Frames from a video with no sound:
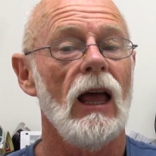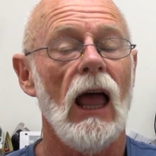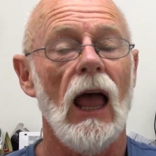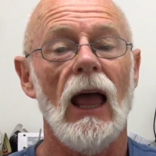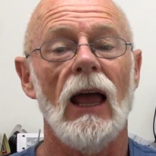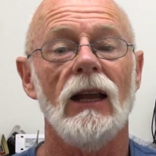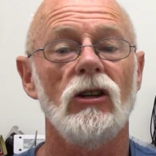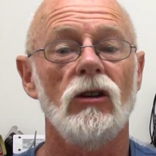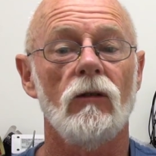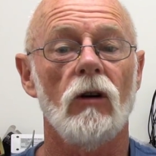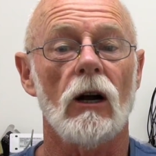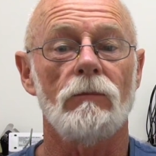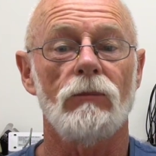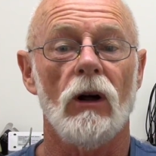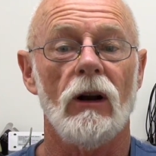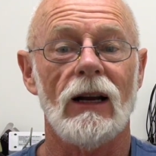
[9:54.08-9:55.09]
and you've got
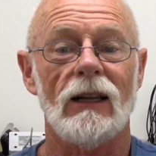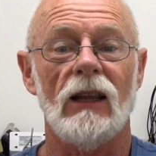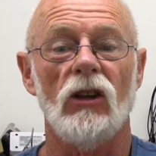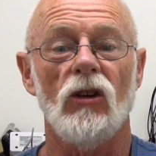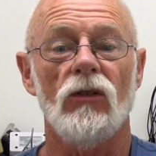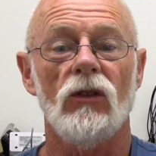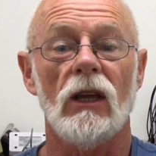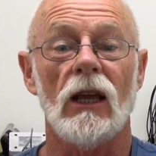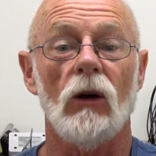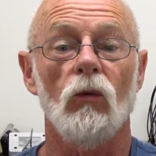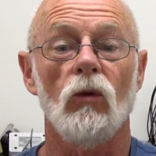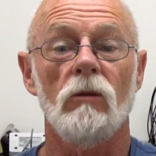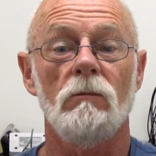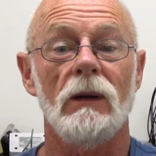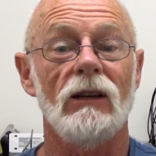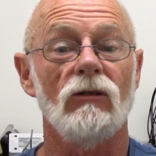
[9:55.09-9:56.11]
a product that you think
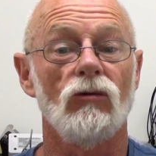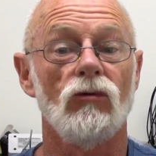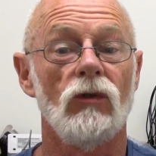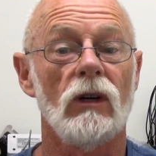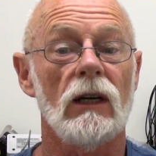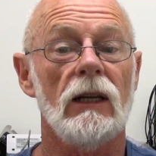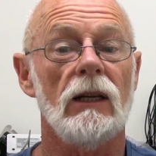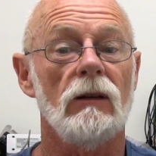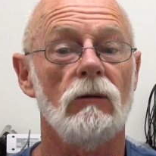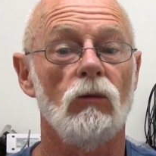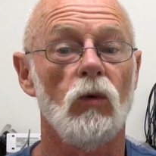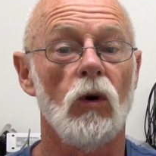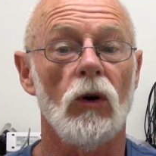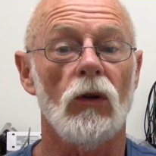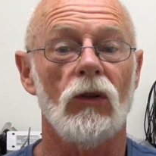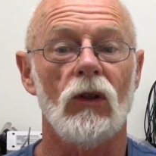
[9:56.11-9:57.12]
would be really
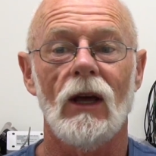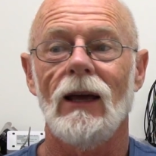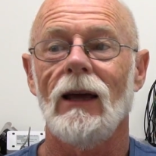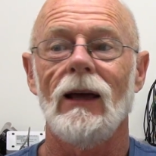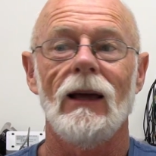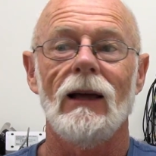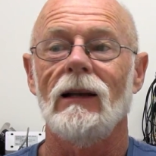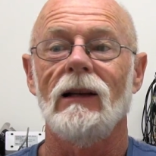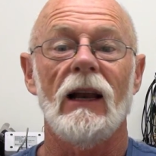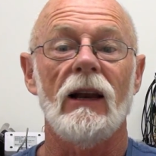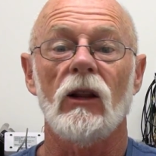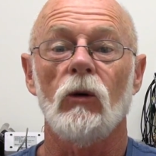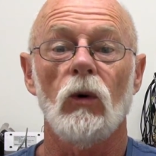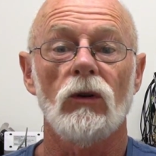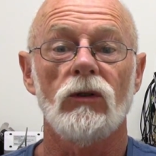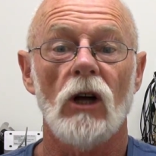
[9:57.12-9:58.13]
worth letting
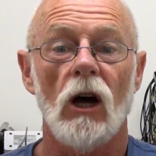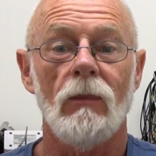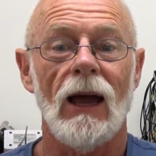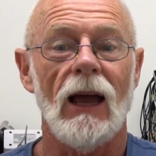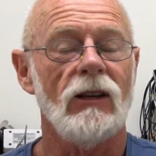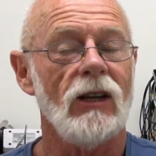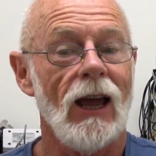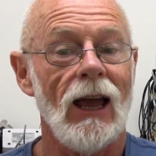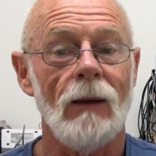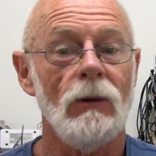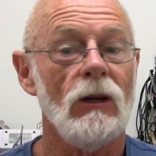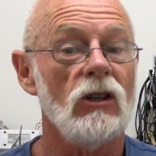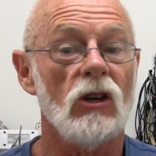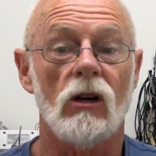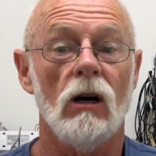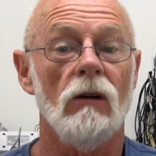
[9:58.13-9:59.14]
the world know about and you're happy
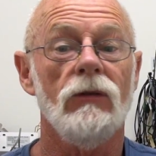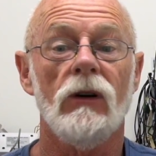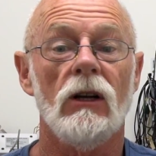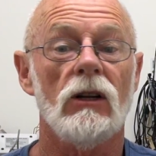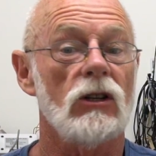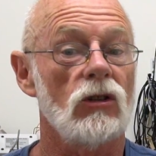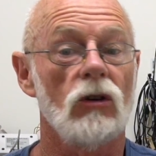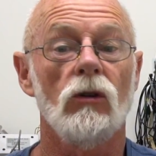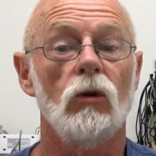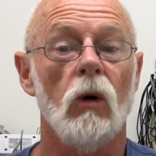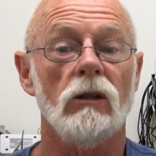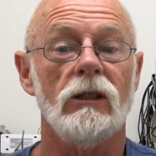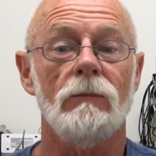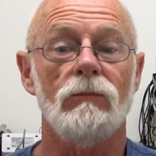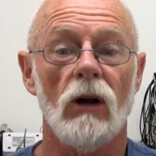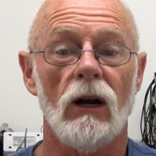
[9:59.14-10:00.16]
and you're confident it's a good
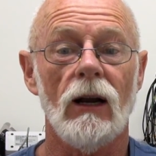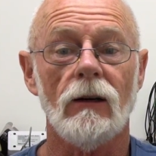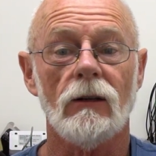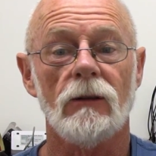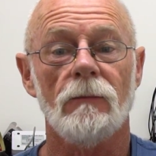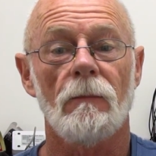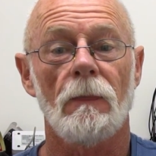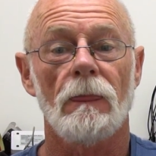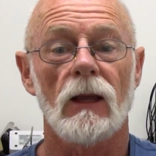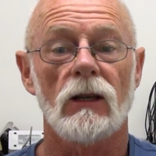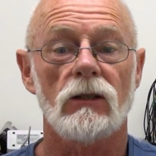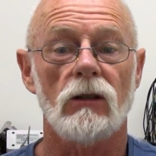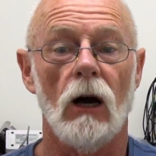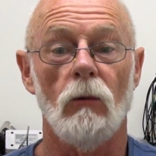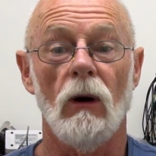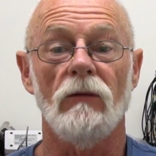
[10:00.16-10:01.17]
quality product,
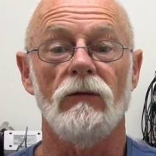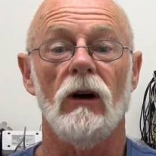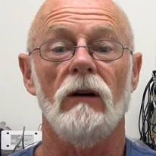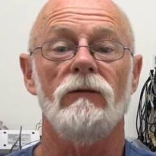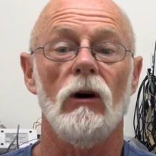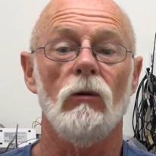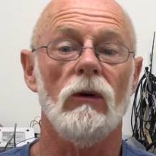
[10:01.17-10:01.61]
so I won't find fault